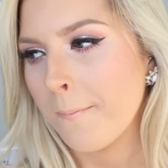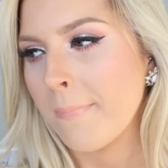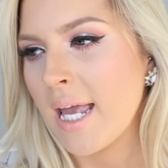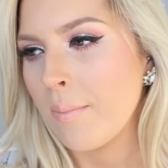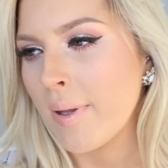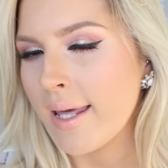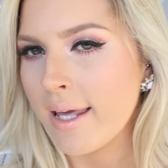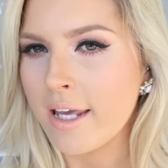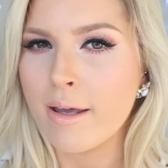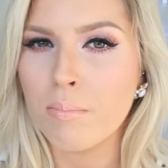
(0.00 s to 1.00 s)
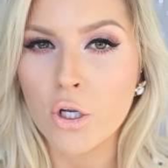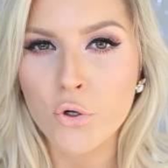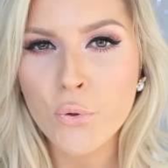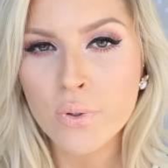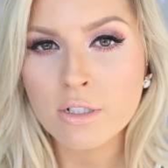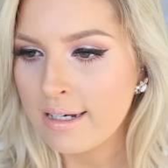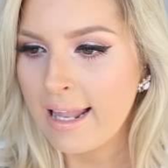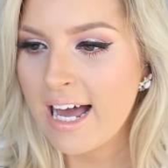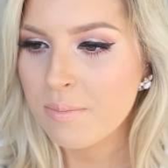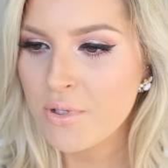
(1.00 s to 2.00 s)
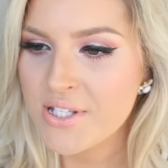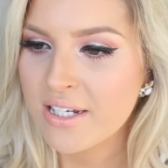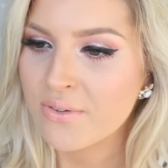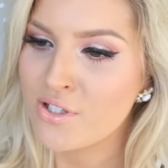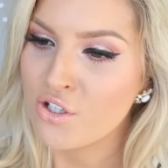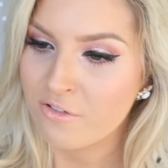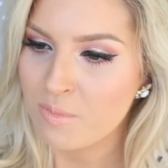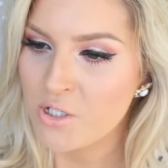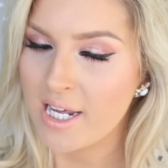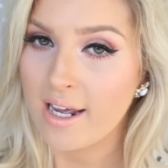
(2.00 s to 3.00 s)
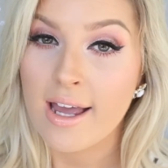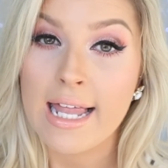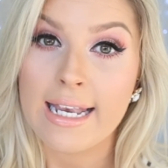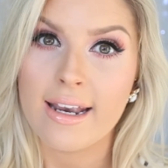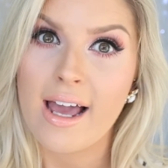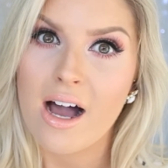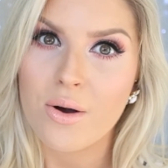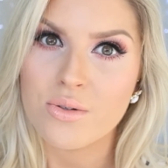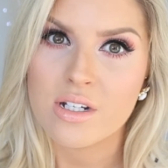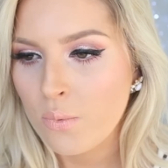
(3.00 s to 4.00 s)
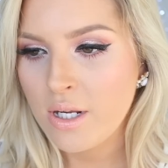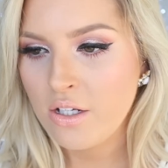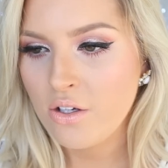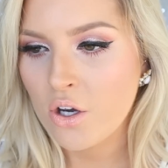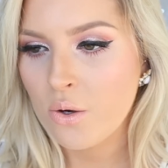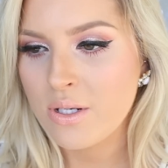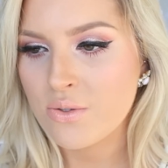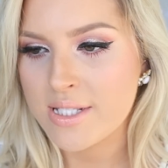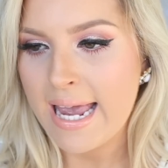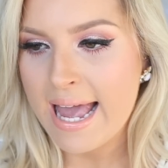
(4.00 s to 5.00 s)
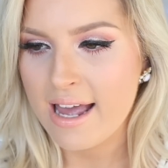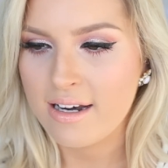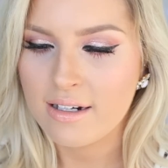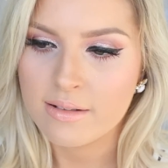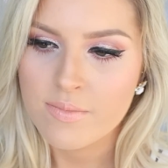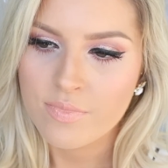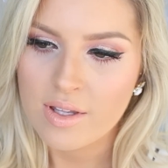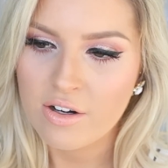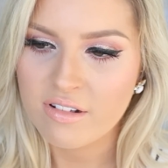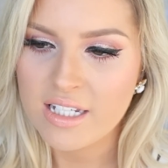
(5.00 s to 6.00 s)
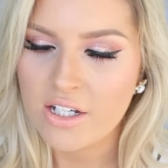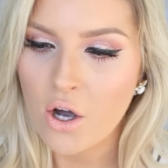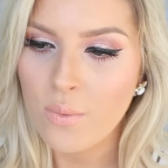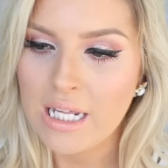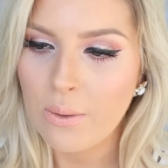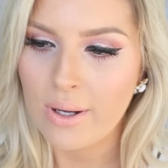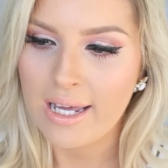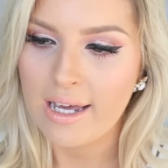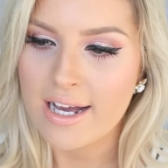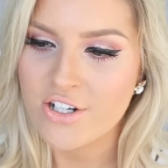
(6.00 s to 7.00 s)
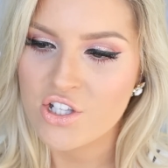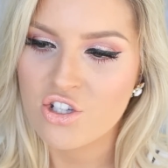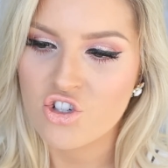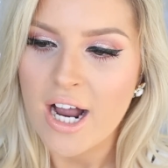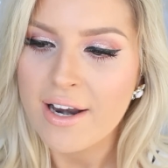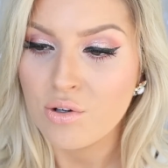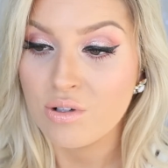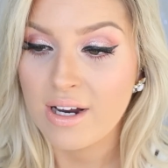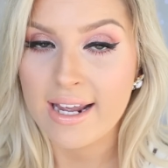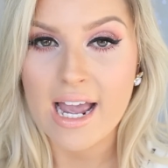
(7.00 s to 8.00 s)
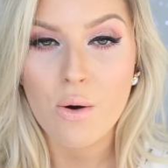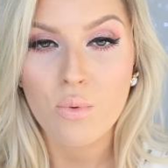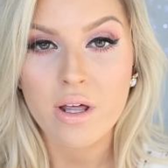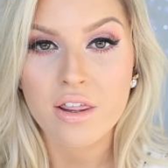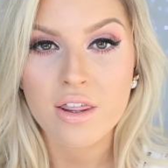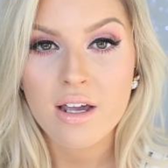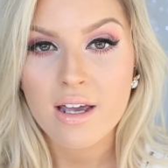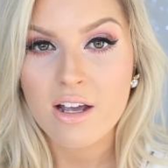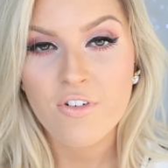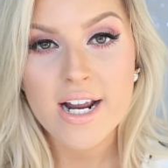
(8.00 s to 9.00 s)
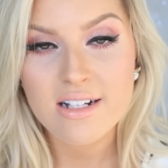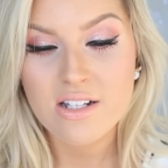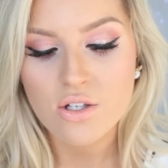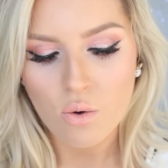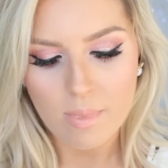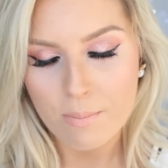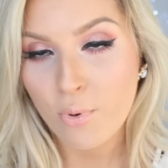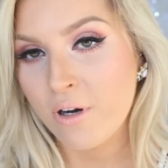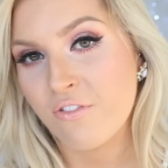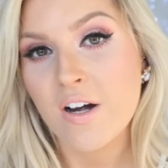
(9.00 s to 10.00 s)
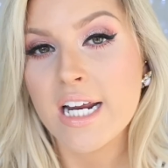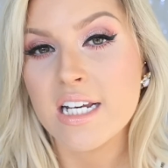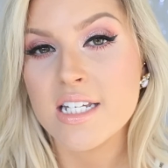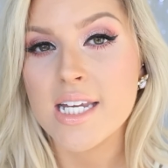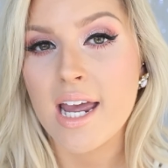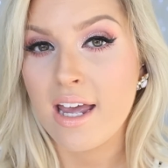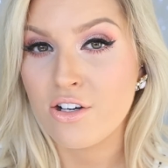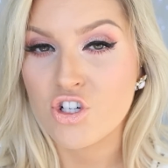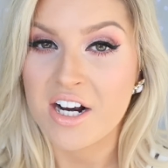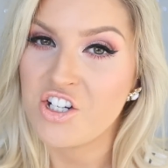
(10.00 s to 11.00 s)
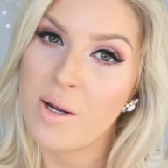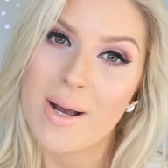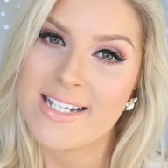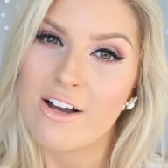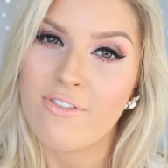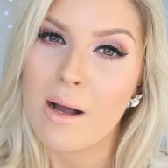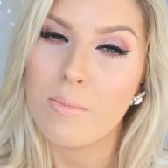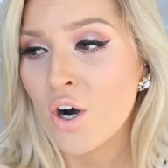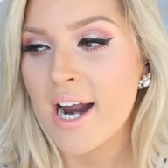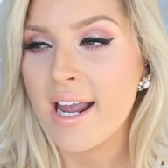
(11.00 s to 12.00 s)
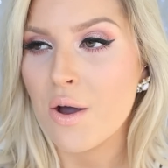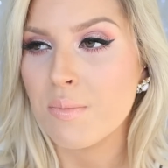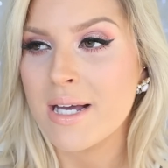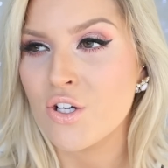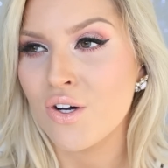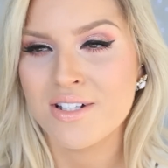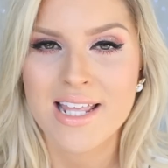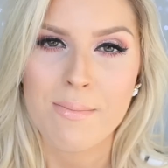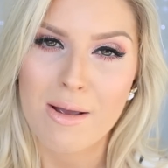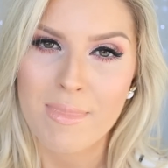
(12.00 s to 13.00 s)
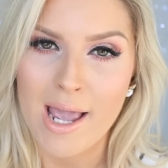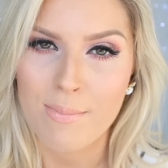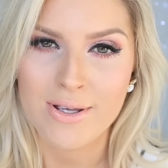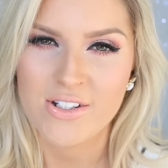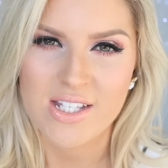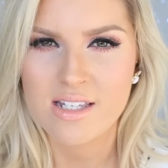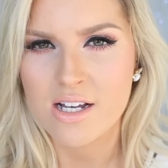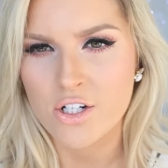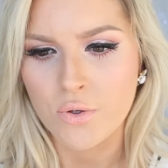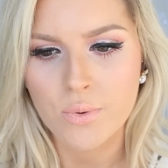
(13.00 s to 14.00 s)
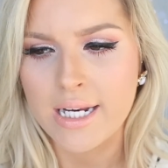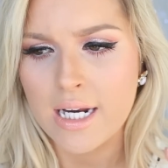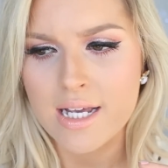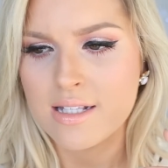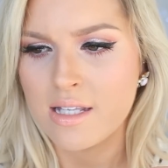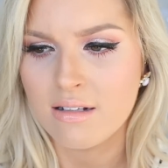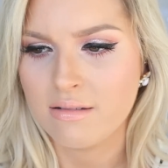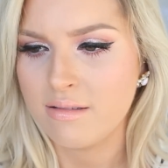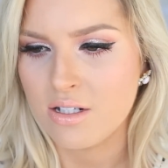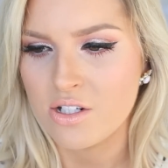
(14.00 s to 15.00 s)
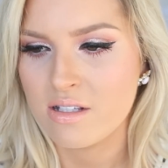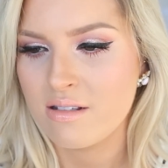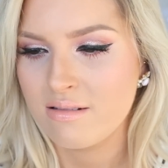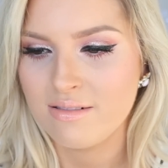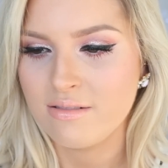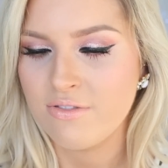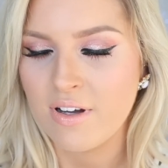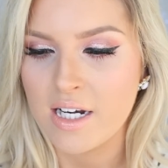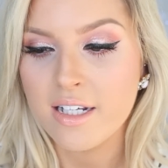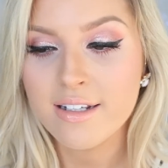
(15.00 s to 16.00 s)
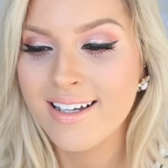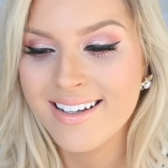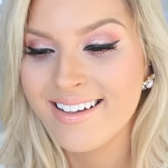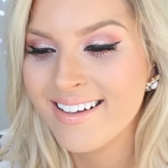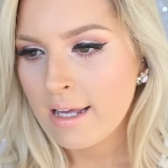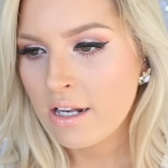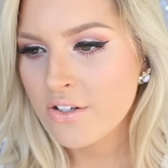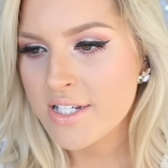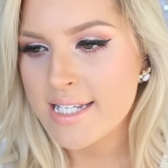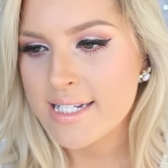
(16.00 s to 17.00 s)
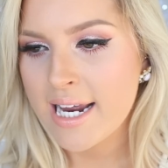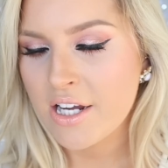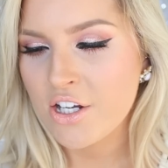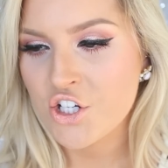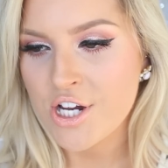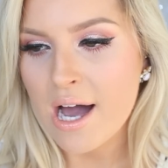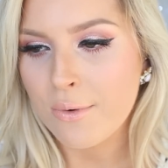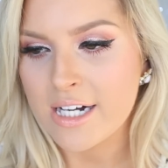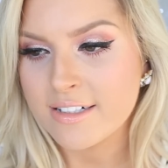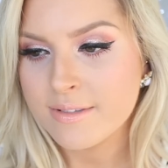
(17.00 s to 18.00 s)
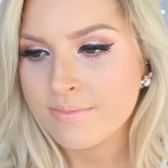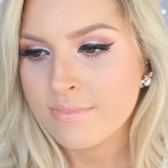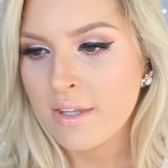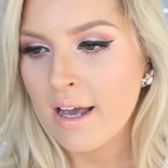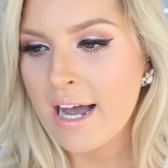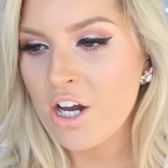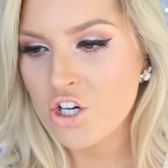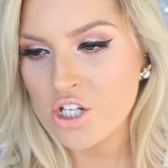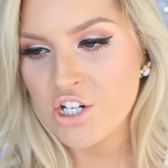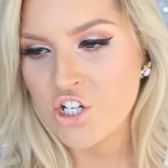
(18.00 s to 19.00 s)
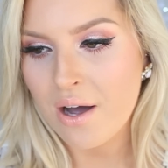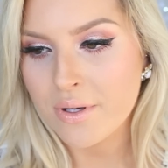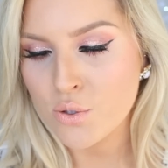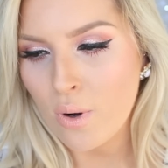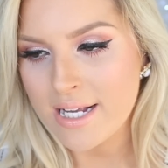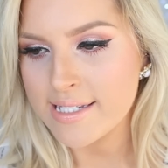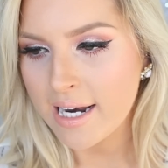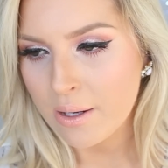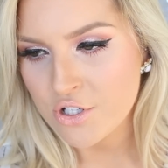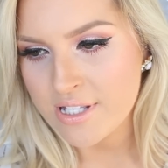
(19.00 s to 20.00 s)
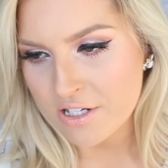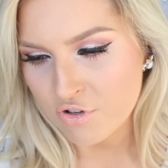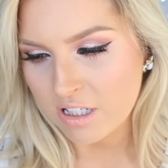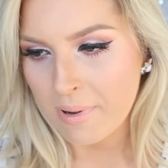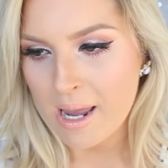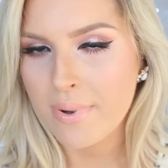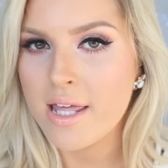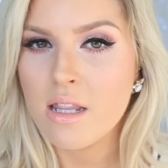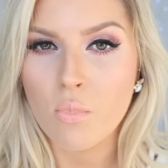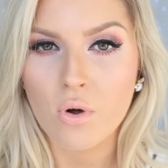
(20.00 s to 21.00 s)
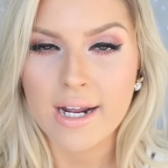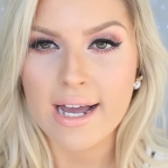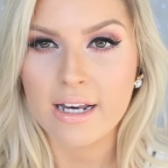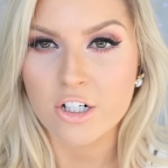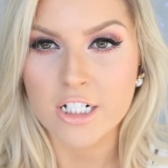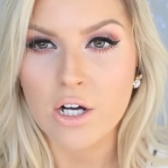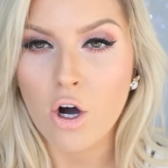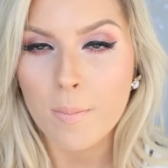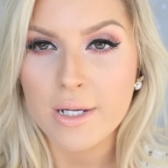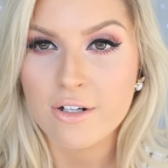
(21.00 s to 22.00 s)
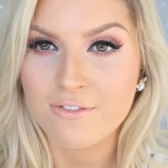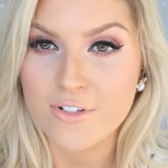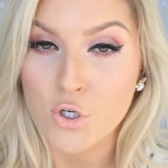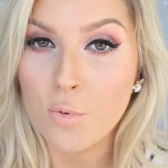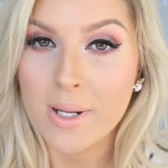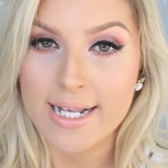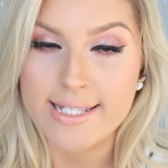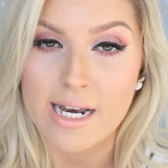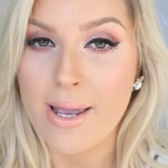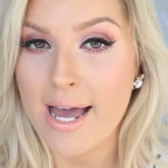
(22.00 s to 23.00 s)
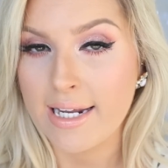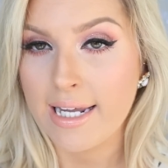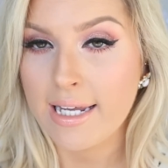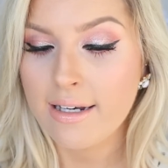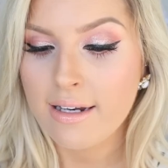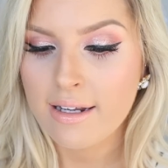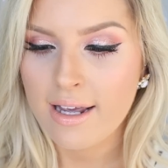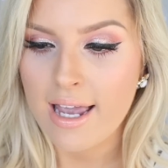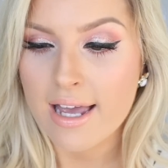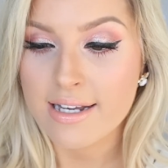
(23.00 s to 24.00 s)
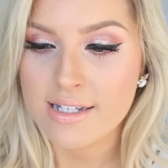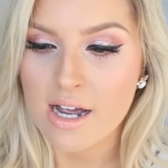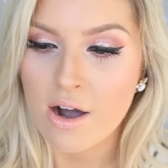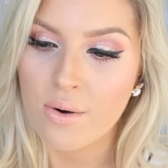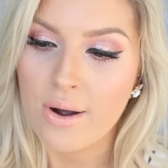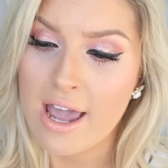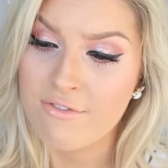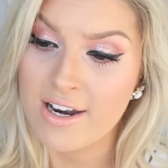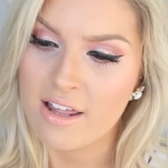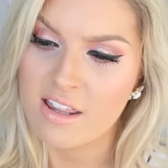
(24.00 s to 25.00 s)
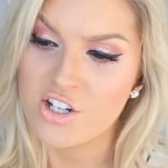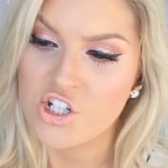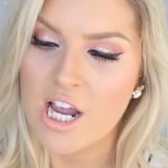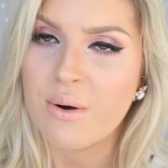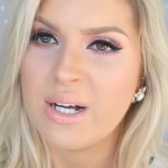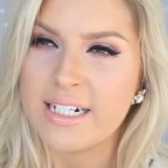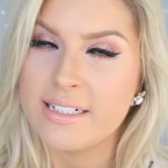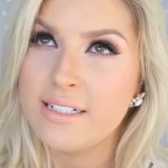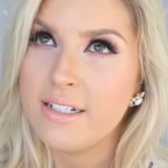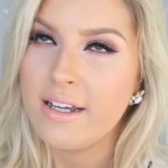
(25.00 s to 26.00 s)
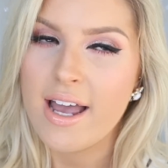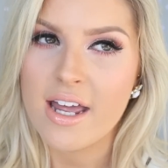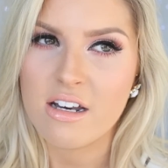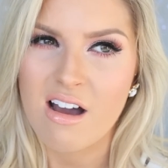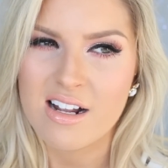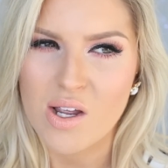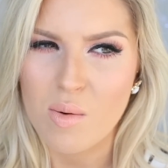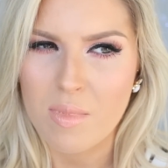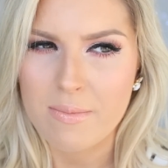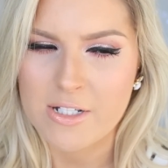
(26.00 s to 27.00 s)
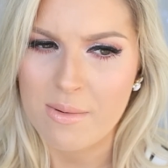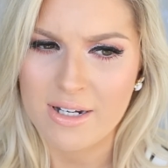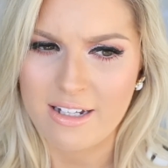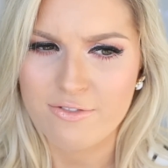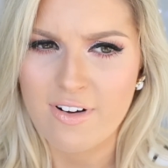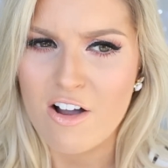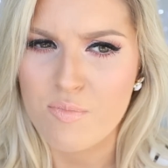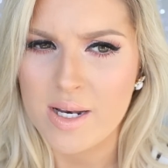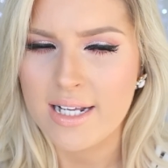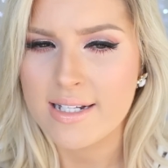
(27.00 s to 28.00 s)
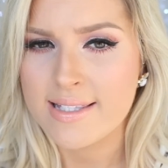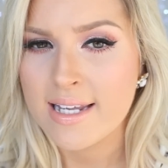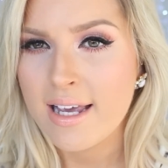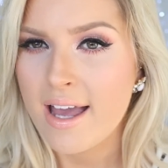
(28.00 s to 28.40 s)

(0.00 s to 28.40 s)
Maybe blue? Loud music or soft music? Loud. Where do you go when you're sad? I don't really go anywhere, I just try to hang out with friends or my boyfriend and try to cheer myself up. Or I hang out with my dogs, they make me happy because they're such little idiots and they're just funny. How long does it take you to shower? I usually shower twice a day, which sounds really bad. In the morning I literally hop in for 2 minutes and I'm out again, and I'll have another shower at night time, it might take me like 5 minutes.